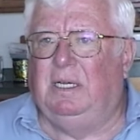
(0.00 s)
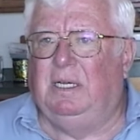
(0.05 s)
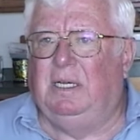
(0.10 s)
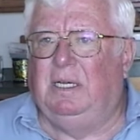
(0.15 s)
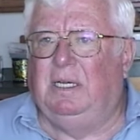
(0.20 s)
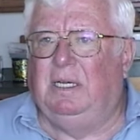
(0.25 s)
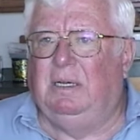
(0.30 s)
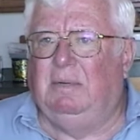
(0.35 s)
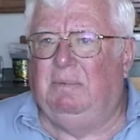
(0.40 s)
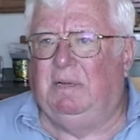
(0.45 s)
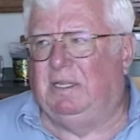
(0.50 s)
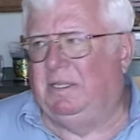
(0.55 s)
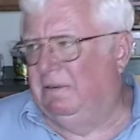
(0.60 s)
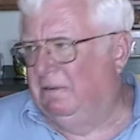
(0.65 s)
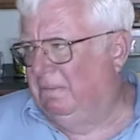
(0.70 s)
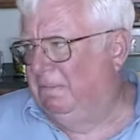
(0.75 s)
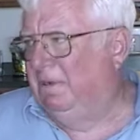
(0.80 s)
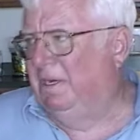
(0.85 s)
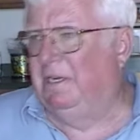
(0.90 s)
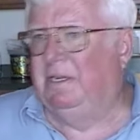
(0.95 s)
I see.
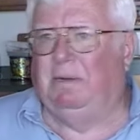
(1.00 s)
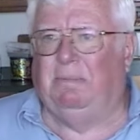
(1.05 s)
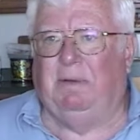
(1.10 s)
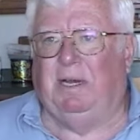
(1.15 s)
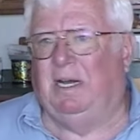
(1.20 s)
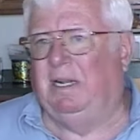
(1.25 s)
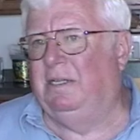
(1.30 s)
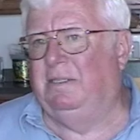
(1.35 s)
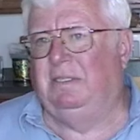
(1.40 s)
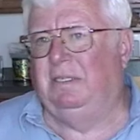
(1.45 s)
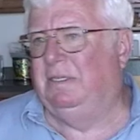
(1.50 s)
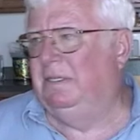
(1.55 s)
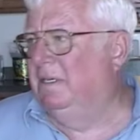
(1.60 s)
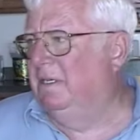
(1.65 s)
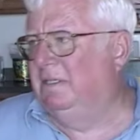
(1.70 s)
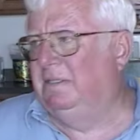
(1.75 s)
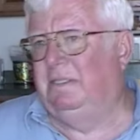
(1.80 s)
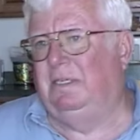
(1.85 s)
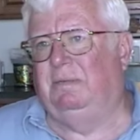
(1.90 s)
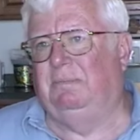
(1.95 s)
But they were bringing the bodies
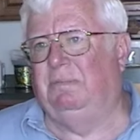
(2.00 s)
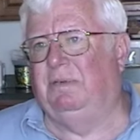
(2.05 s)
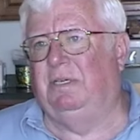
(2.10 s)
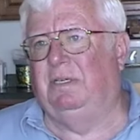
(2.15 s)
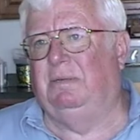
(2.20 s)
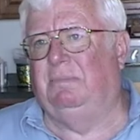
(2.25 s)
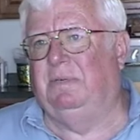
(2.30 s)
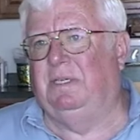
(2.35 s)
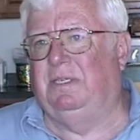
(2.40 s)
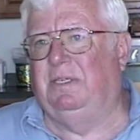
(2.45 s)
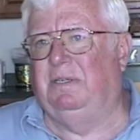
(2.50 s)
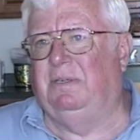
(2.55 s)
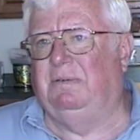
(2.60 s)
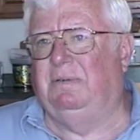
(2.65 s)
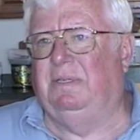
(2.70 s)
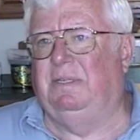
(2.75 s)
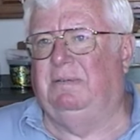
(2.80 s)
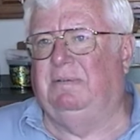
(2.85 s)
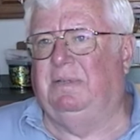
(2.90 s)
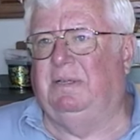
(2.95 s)
in. You can see them bringing them in, you
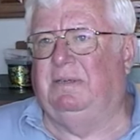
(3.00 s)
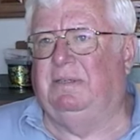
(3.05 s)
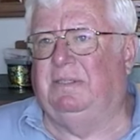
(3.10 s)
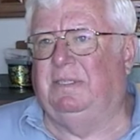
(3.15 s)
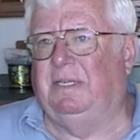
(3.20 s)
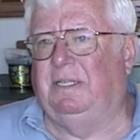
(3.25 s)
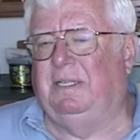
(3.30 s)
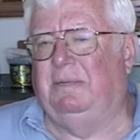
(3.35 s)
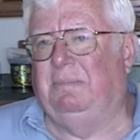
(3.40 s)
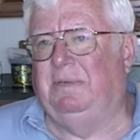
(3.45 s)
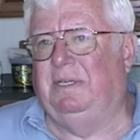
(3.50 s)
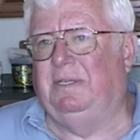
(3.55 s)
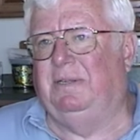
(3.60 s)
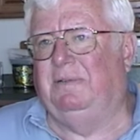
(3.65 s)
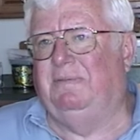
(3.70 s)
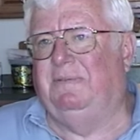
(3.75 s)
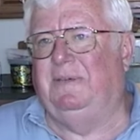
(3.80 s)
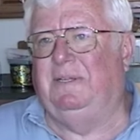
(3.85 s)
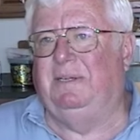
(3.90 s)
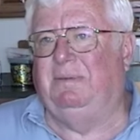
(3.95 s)
know, and they, like I say, they'd be
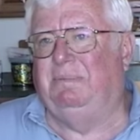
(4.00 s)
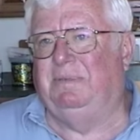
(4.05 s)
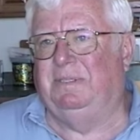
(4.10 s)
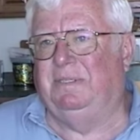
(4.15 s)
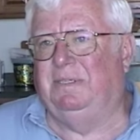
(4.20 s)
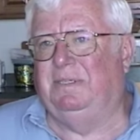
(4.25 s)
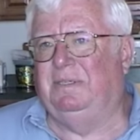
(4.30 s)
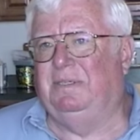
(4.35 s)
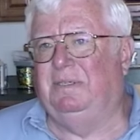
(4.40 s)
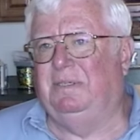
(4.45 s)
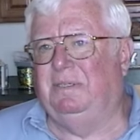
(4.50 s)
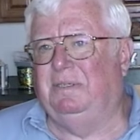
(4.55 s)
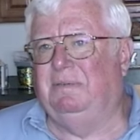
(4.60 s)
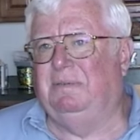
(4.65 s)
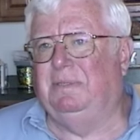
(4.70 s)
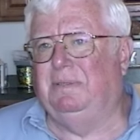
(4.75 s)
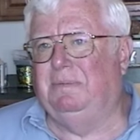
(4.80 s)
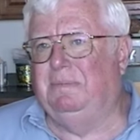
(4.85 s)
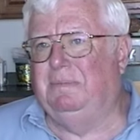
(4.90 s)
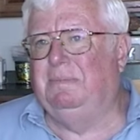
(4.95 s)
in the fetal position, you
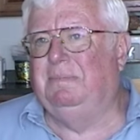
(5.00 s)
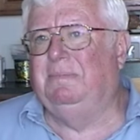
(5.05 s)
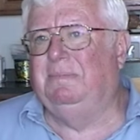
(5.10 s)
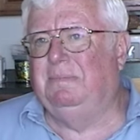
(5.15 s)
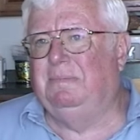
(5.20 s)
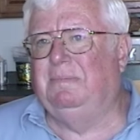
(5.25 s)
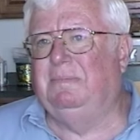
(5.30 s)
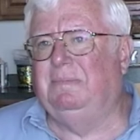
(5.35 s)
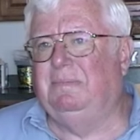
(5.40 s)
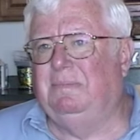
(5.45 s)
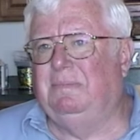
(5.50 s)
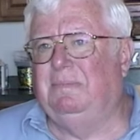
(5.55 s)
know. Mm